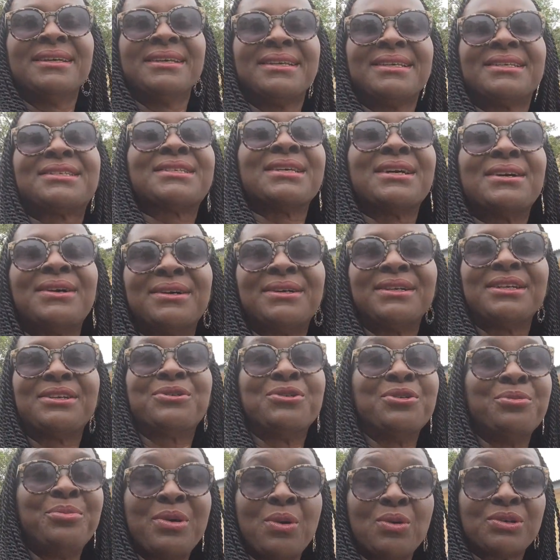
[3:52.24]
So it
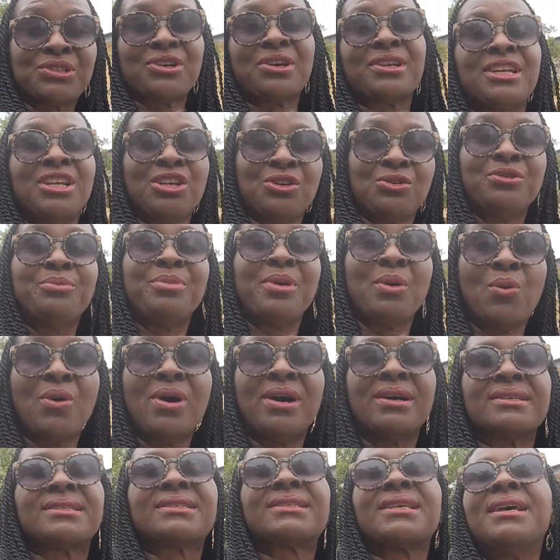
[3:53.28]
could be, sorry, it could be
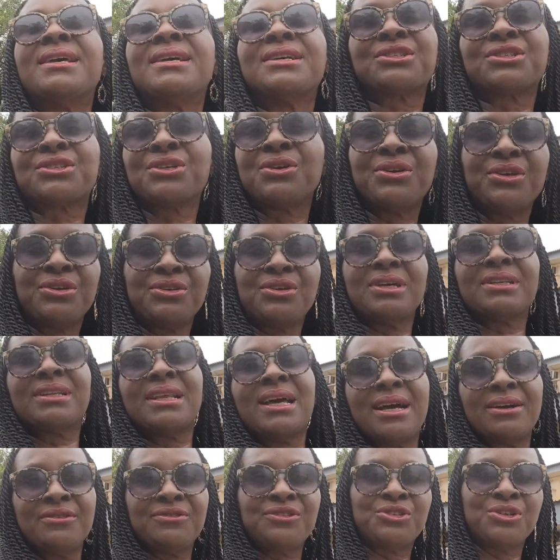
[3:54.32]
worse. So you don't
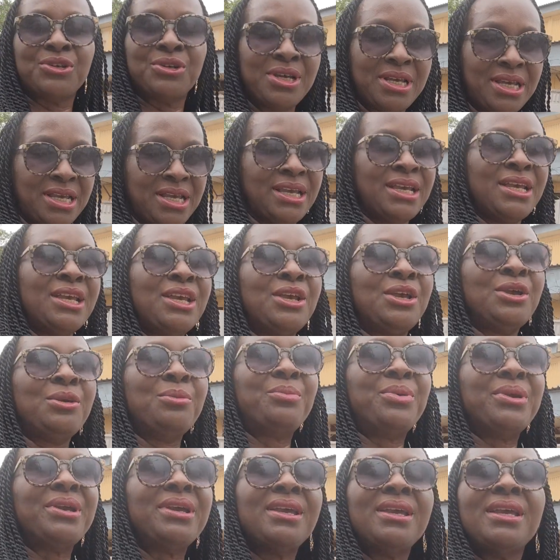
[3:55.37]
have to
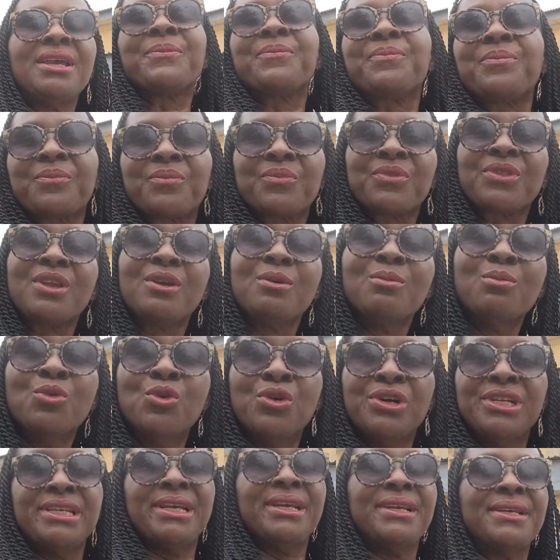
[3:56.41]
be
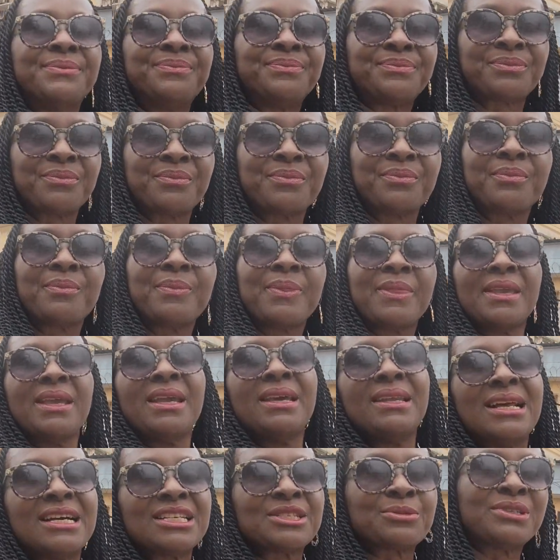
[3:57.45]
moody
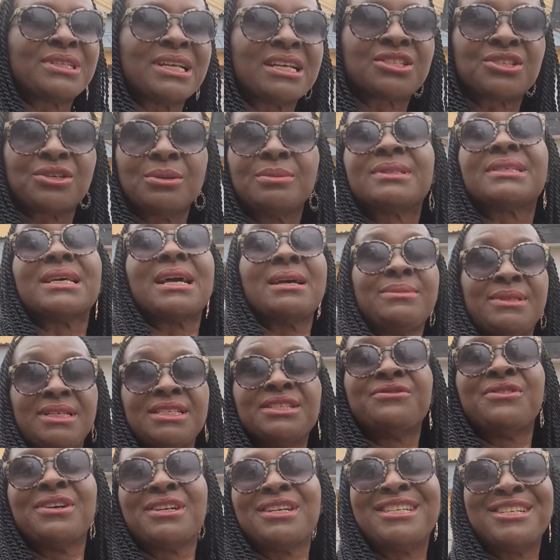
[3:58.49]
in as much as sometimes
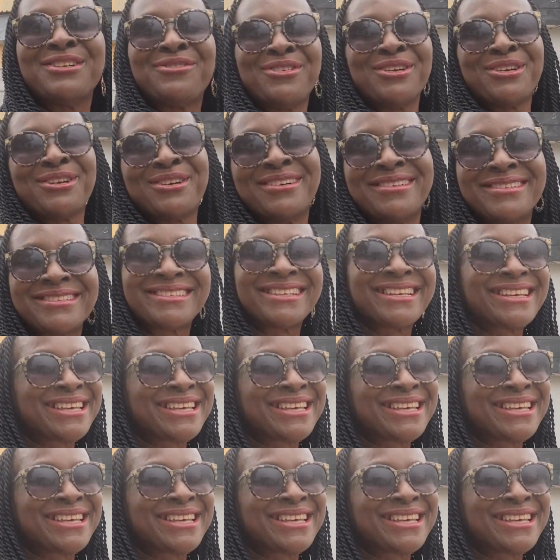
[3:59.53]
it's very difficult.